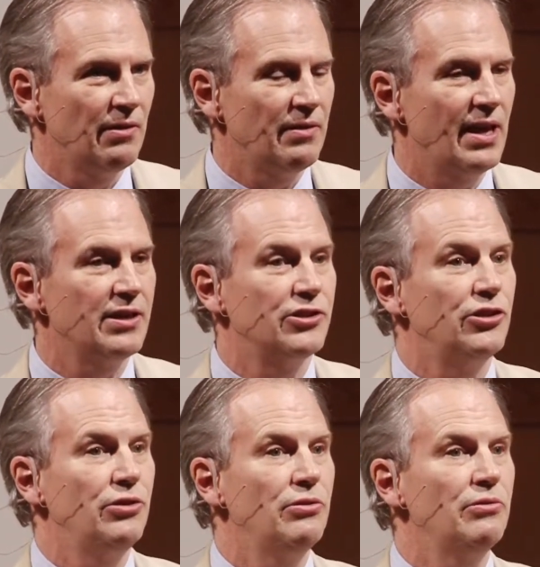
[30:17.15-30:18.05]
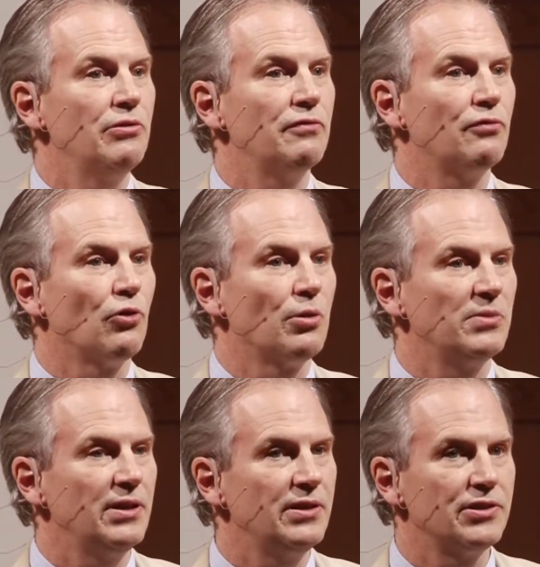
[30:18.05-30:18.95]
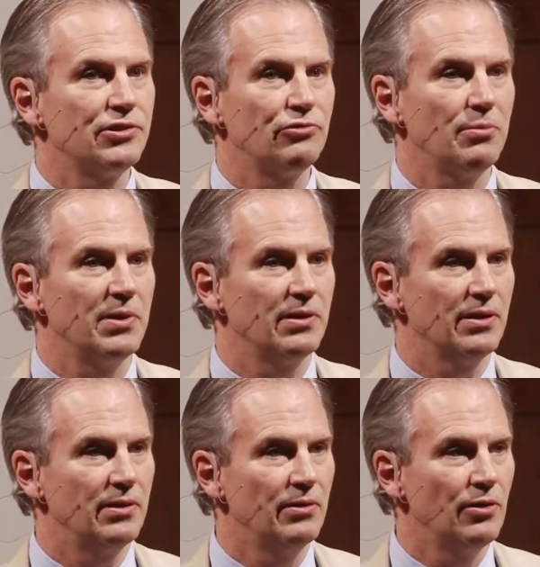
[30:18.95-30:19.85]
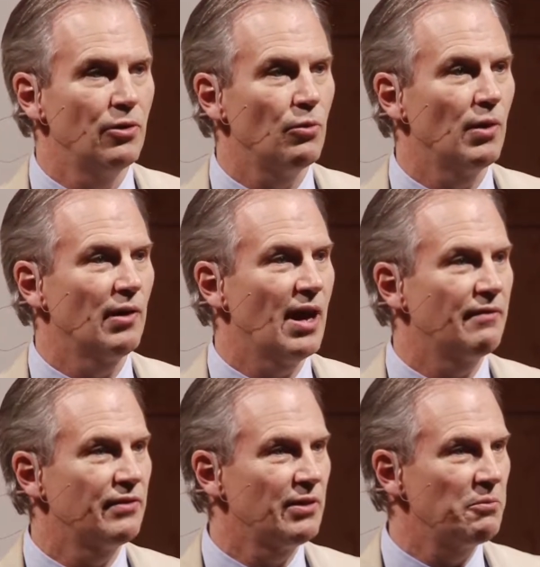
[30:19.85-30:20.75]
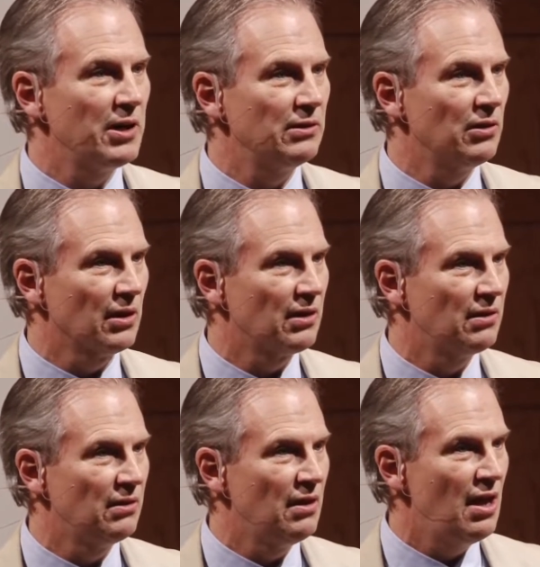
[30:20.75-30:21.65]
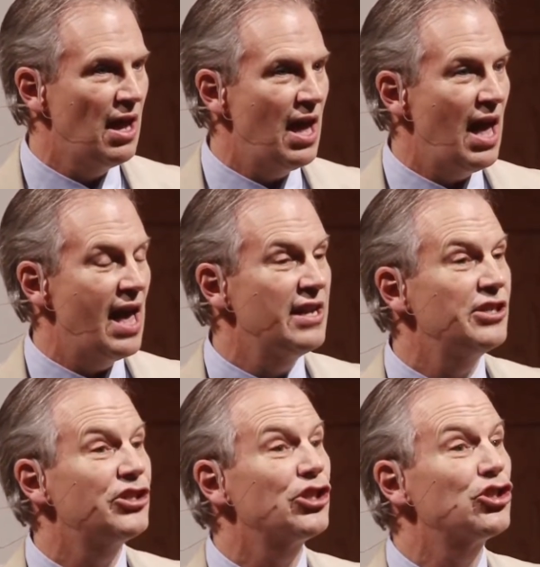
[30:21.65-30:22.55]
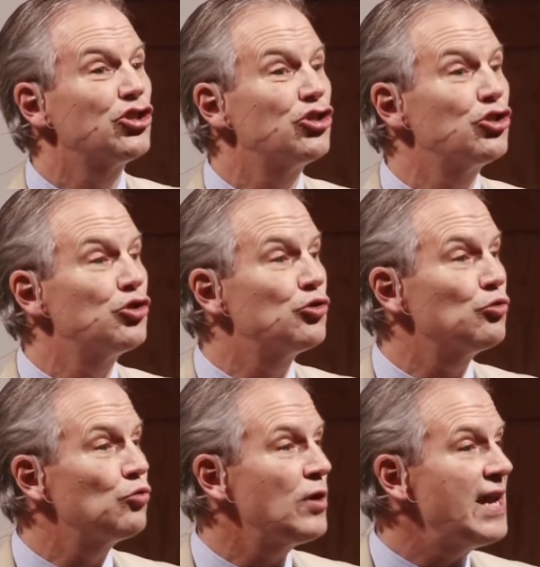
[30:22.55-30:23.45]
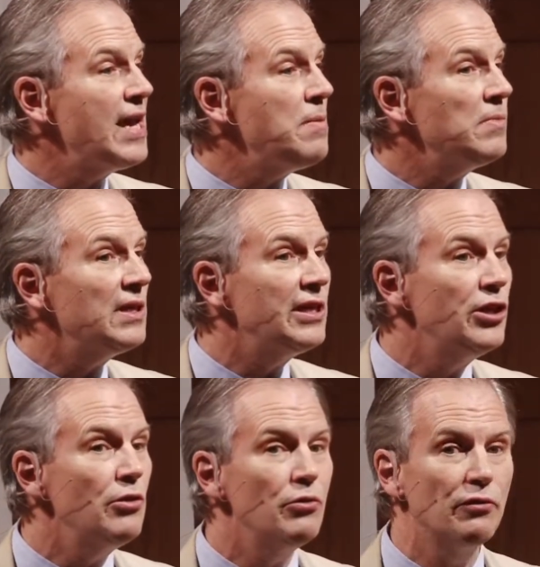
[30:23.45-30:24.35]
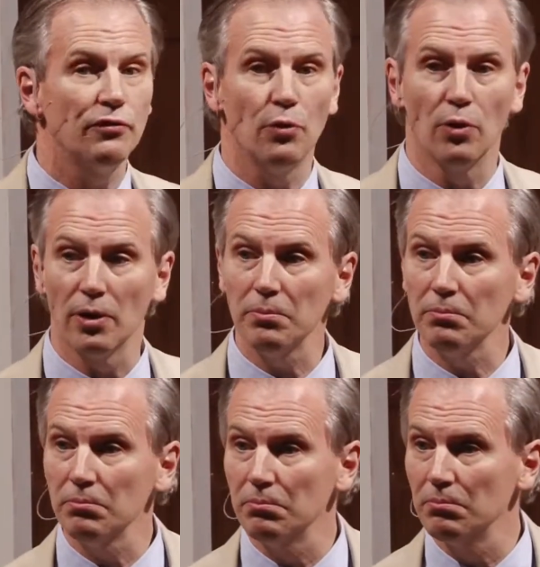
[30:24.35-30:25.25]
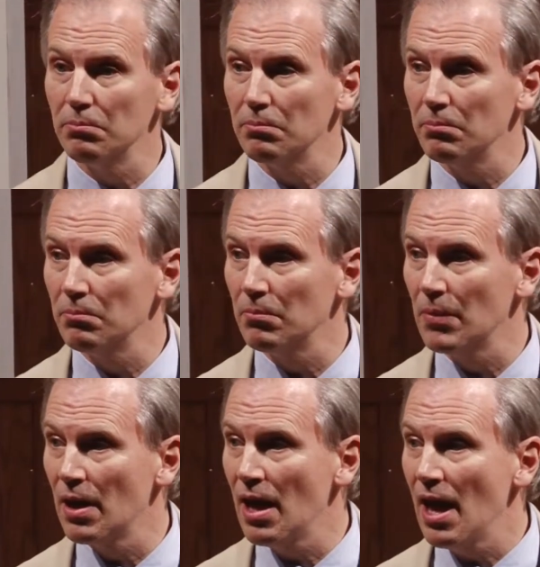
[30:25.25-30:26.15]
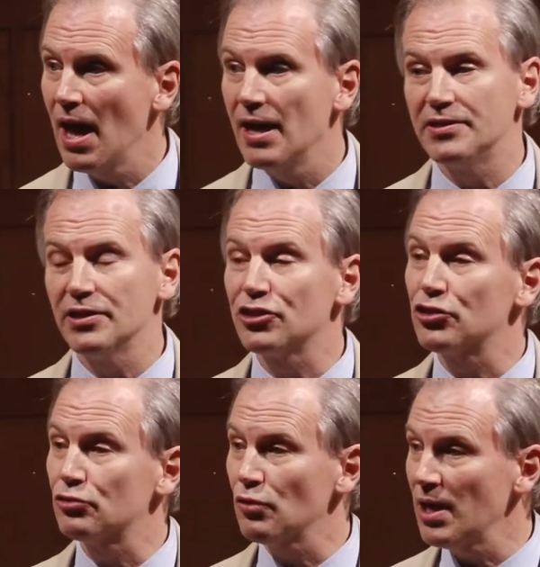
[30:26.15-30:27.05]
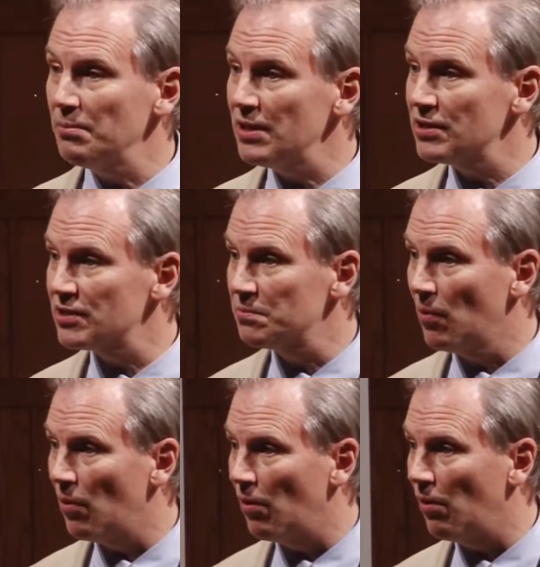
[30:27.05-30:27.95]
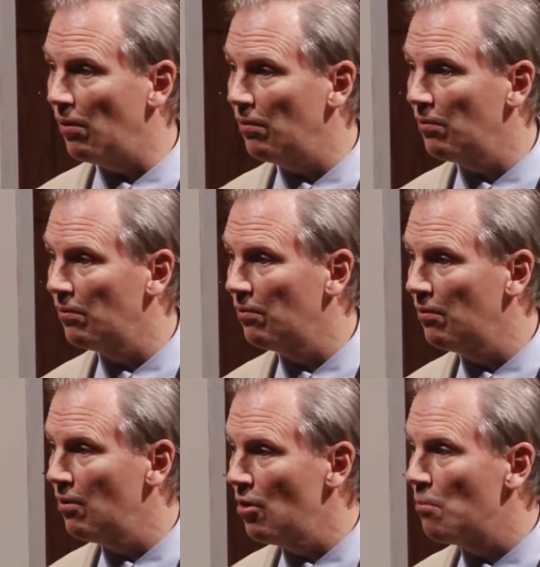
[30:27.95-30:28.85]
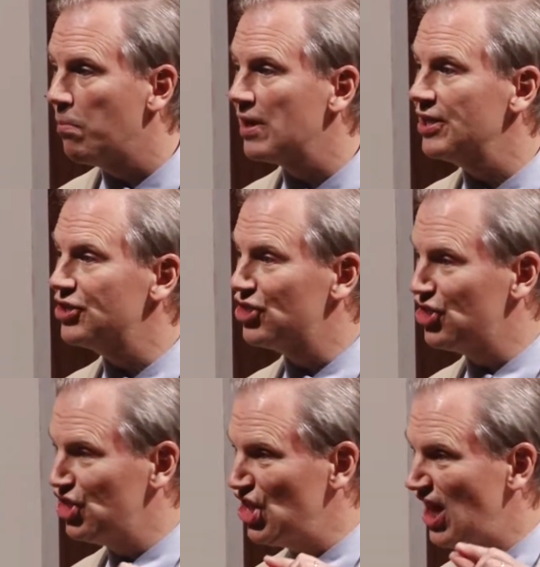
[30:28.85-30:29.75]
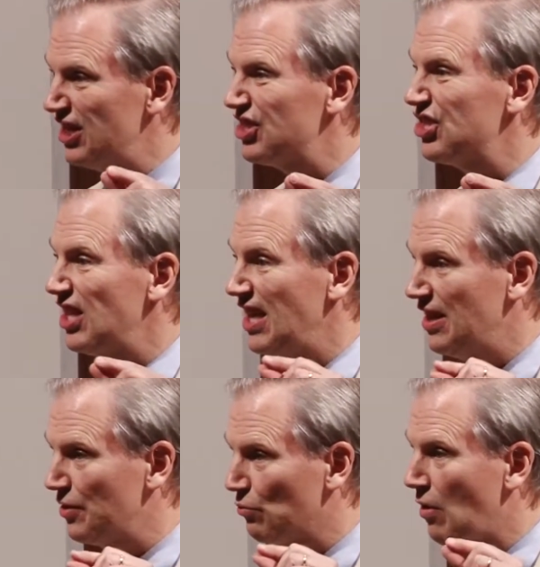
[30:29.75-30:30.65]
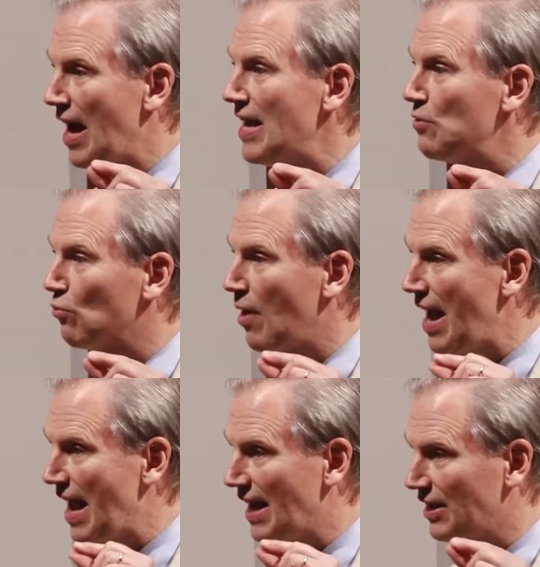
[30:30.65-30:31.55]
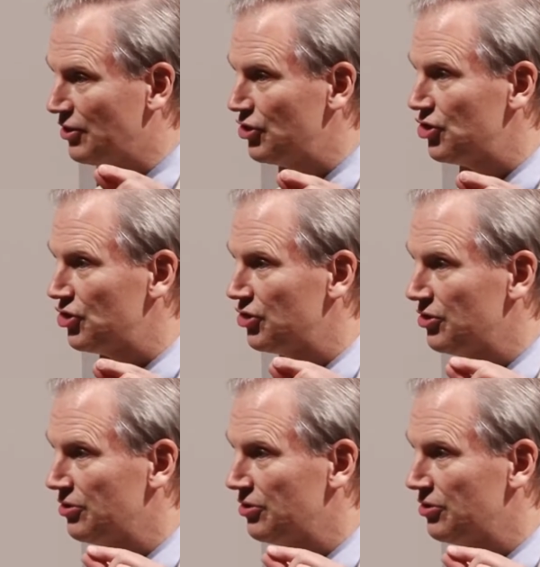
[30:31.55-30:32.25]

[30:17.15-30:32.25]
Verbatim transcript: that is uniformly distributed wherever we look. And it's extremely uniform, it's extremely small, but it's just in the right range